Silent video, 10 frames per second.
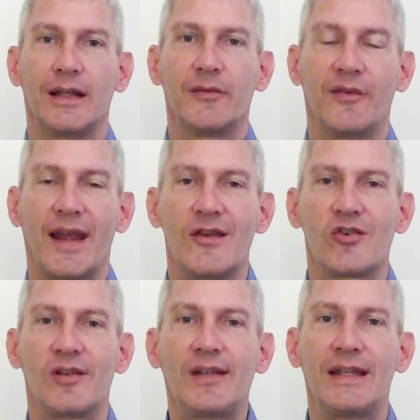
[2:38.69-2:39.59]

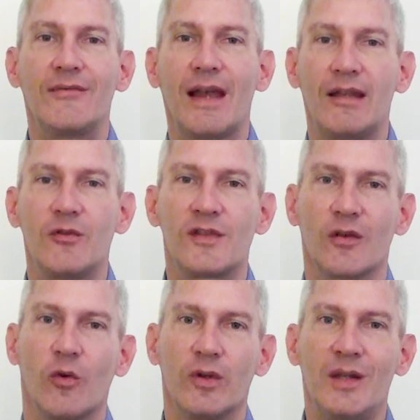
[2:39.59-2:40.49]
Inflation
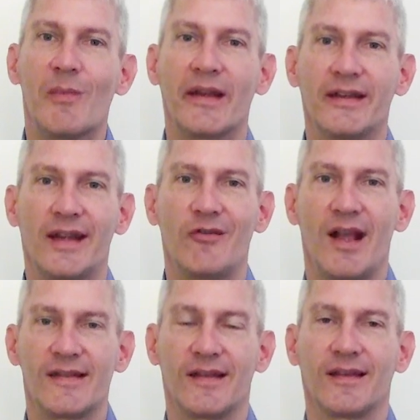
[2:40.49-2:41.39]
devalues only
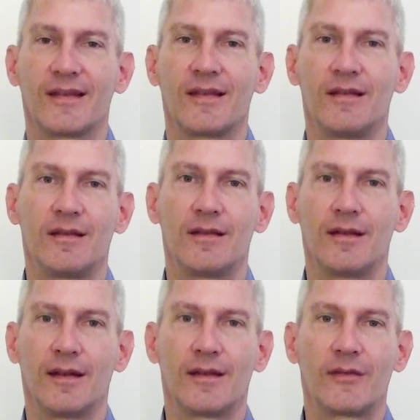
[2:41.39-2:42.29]
monetary assets.
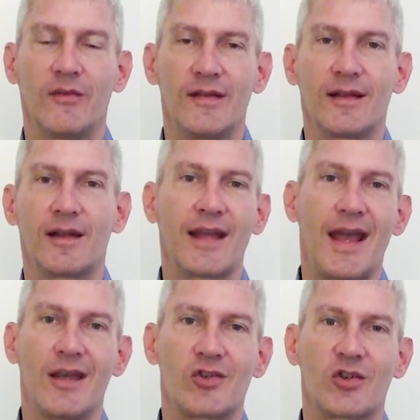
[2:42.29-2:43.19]
That's physical
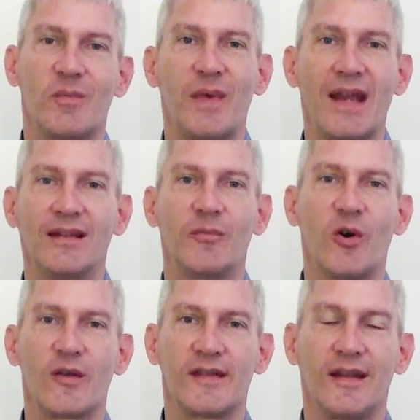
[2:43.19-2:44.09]
cash, bank
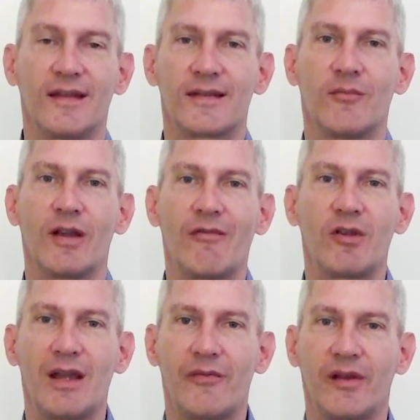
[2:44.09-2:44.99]
deposits,
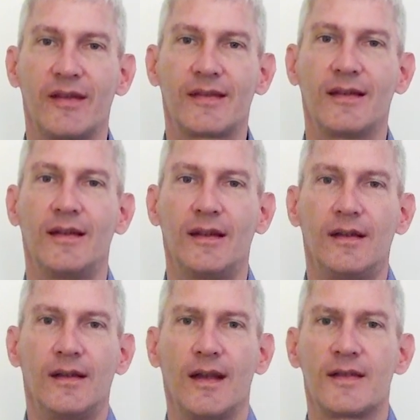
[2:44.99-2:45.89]
whatever you have as
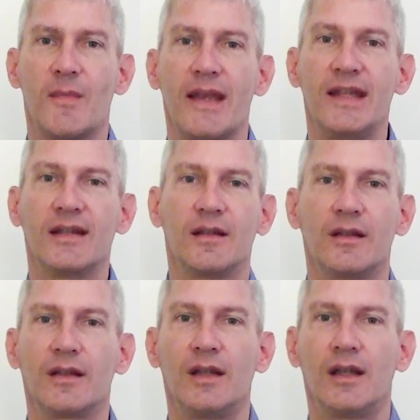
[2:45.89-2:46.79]
money
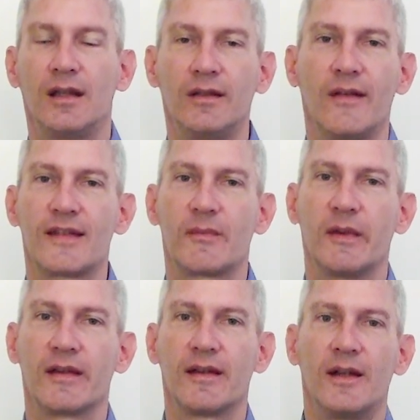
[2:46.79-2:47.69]

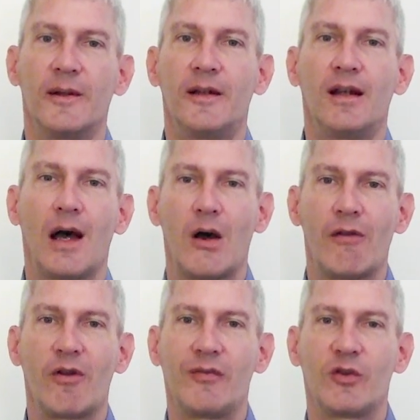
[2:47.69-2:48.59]
investment.
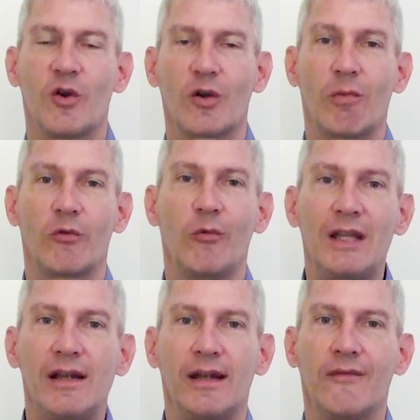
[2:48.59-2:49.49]
However, if you talk about
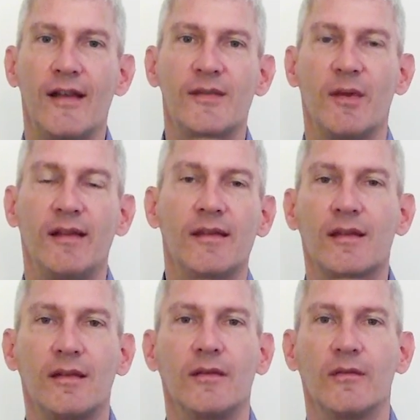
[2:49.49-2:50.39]
real
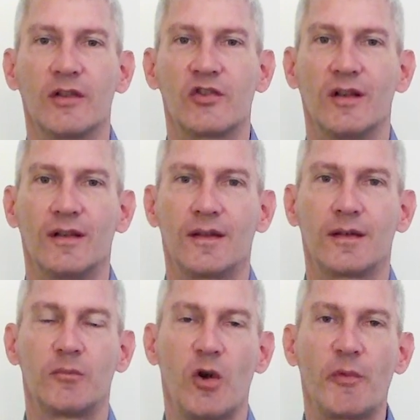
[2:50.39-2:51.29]
investments, which
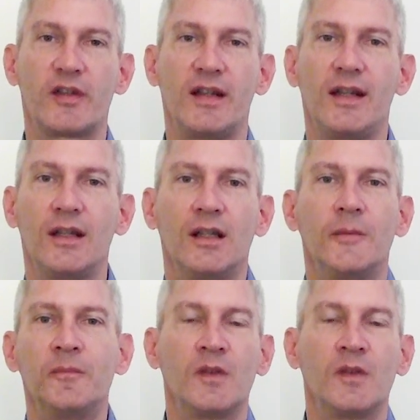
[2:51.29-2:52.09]
is property